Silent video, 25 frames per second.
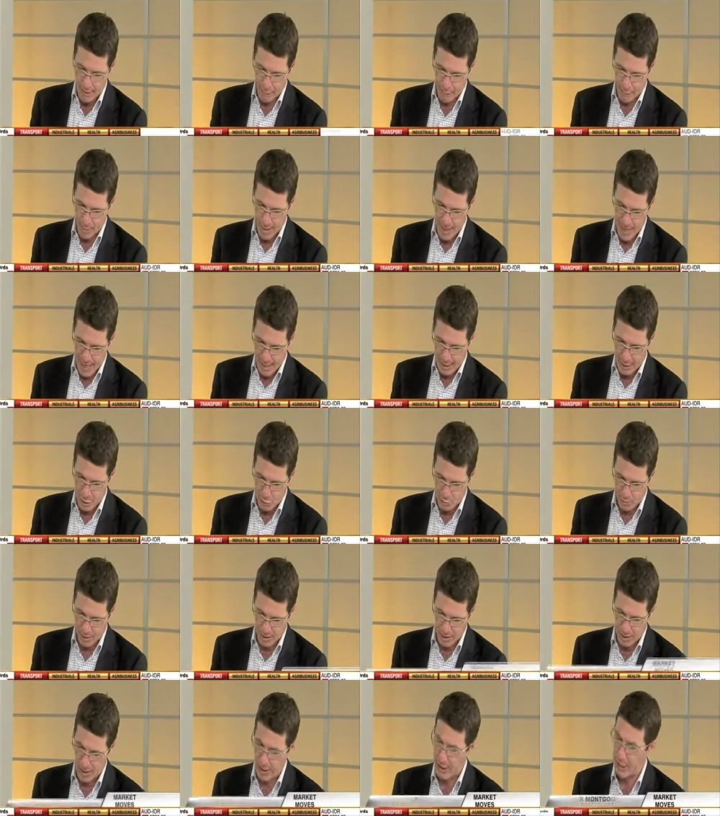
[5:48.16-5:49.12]
If
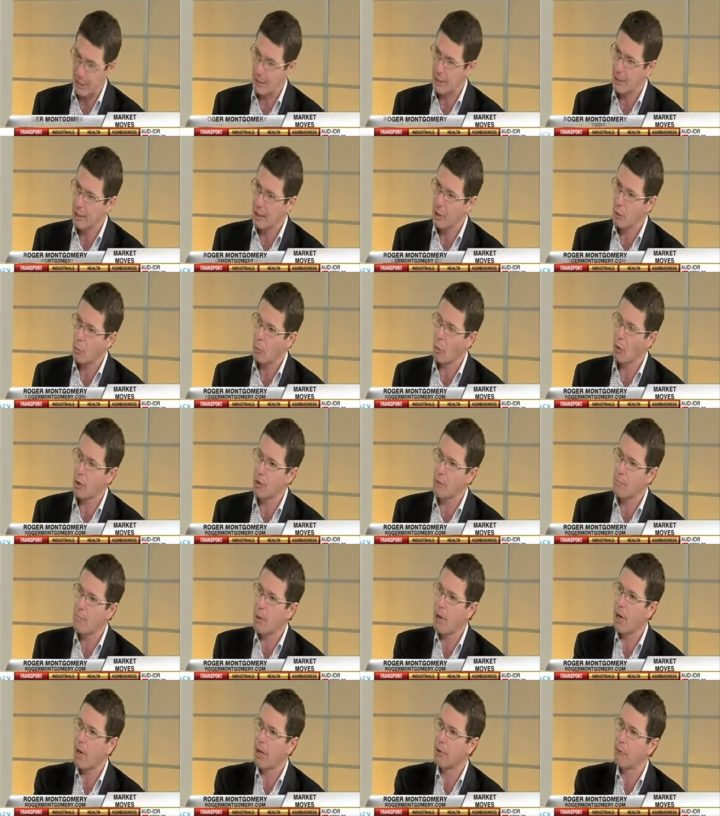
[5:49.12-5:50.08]
BHP were to
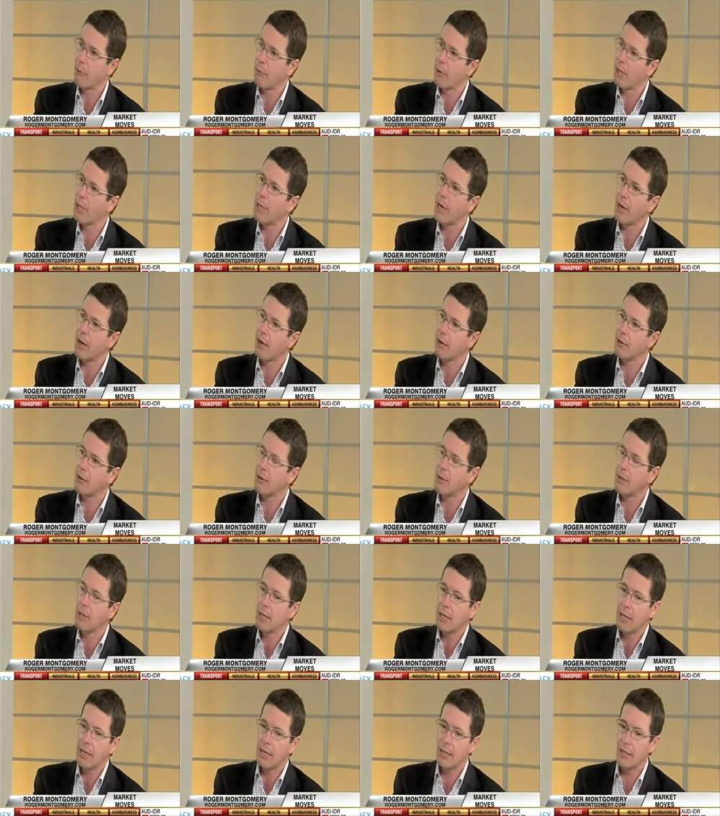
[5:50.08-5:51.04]
buy Rio,
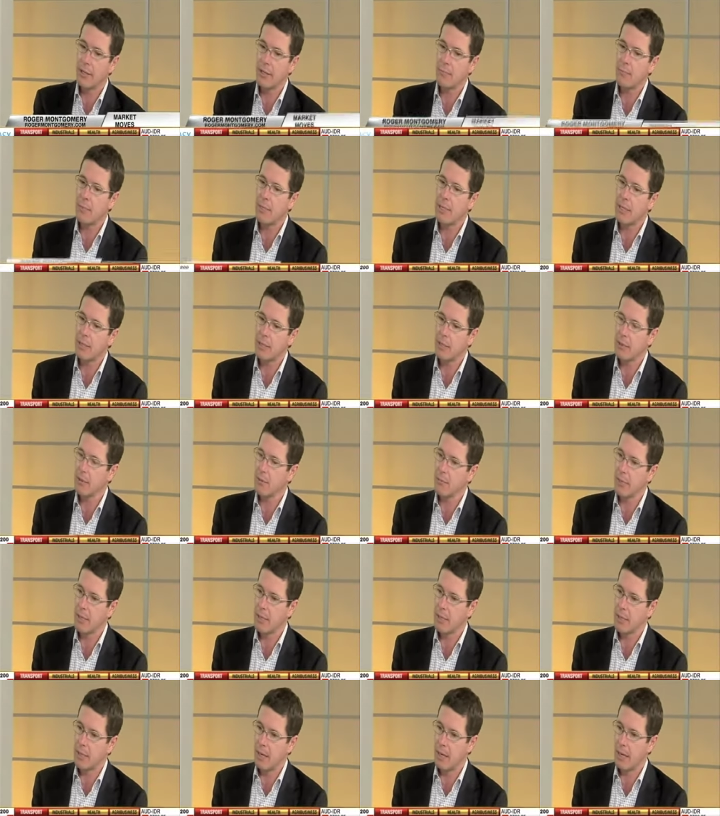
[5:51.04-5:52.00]
it'd be a little
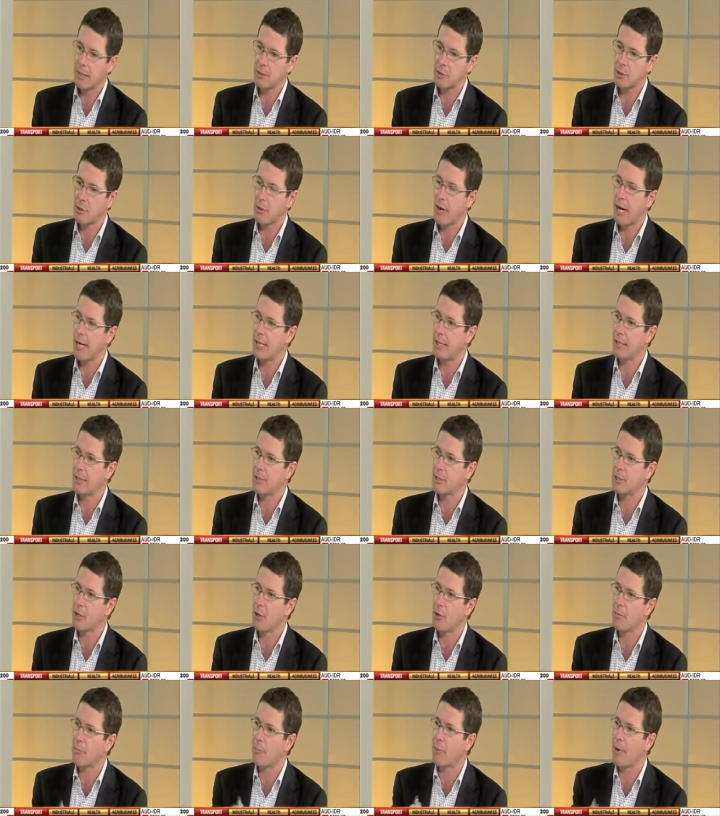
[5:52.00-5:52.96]
bit like trading
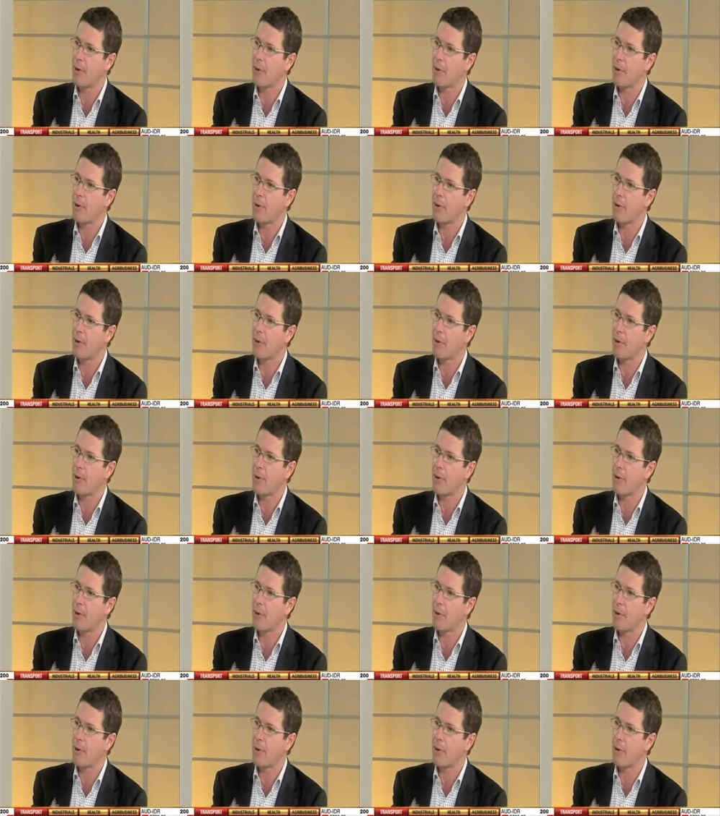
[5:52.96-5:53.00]
Don